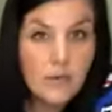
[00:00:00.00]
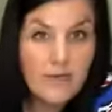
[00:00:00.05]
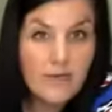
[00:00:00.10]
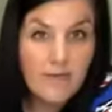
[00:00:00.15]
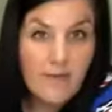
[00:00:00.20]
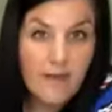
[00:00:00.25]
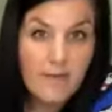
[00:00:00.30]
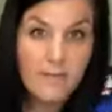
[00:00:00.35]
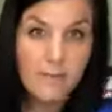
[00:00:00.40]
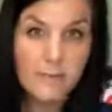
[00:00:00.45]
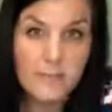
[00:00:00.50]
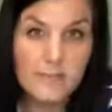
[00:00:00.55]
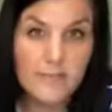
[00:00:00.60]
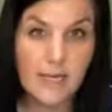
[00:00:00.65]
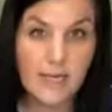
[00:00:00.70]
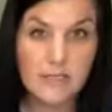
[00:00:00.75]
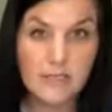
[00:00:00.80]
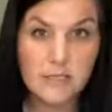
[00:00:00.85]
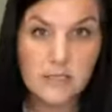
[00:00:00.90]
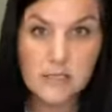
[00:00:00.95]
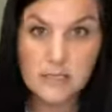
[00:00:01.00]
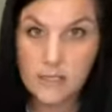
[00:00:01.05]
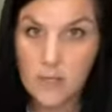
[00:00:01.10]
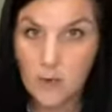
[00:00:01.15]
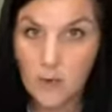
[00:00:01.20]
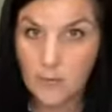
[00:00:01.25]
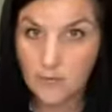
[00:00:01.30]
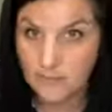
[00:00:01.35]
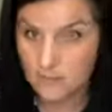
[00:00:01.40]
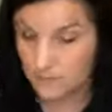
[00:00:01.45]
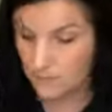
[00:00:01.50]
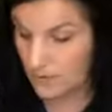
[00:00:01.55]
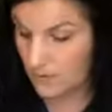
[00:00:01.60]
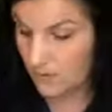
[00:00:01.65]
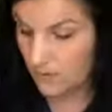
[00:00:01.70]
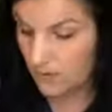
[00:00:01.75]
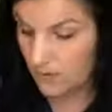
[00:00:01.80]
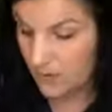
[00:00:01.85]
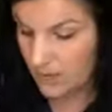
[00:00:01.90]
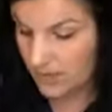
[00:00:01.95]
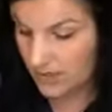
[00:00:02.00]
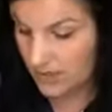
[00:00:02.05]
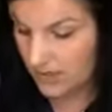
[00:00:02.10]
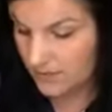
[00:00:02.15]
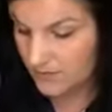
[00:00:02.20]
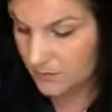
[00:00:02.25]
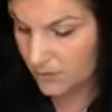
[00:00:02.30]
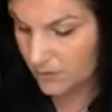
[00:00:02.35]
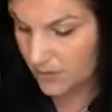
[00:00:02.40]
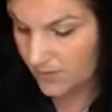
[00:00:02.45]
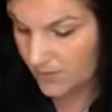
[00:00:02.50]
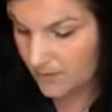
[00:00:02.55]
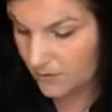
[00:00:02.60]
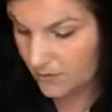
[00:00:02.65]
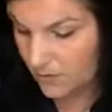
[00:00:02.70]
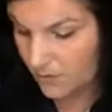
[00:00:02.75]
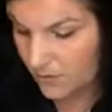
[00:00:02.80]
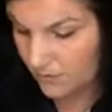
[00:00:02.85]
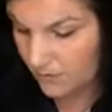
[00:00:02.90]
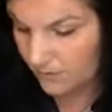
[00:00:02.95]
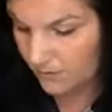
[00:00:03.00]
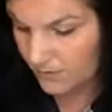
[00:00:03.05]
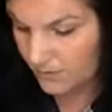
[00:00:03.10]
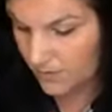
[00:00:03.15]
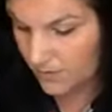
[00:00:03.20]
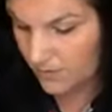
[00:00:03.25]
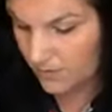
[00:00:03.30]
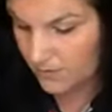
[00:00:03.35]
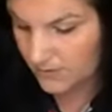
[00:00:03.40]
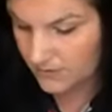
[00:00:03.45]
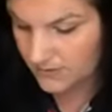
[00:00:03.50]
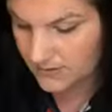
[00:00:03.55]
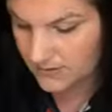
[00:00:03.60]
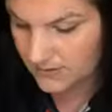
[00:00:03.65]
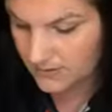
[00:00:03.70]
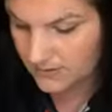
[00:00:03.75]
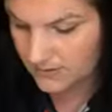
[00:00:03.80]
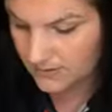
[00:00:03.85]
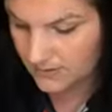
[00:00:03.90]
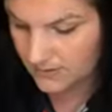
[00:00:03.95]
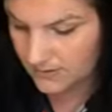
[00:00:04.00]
25%. So you're not gonna have to worry about a code for those.